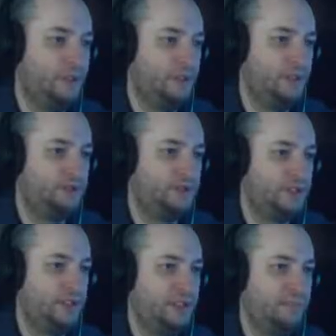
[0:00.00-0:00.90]
I'll try
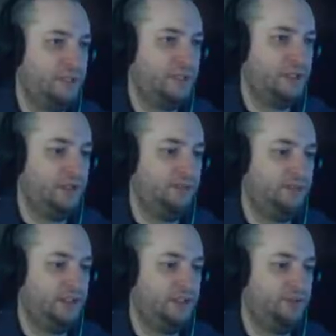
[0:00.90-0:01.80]
to get my
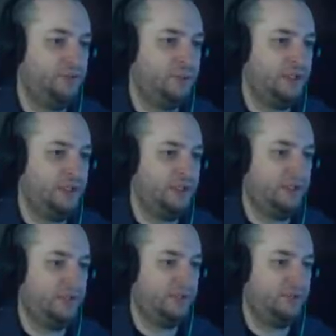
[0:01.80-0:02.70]
stance
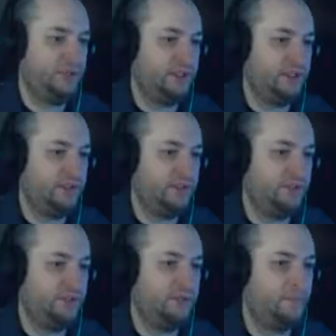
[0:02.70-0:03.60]
ready so I can
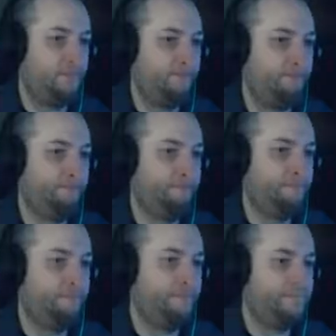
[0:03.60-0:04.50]
just
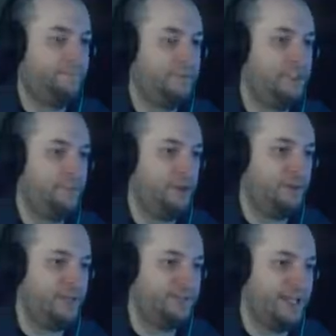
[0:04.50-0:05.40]
keep all
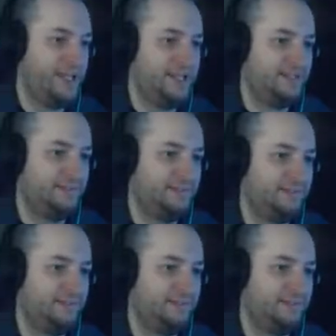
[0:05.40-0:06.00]
my stacks.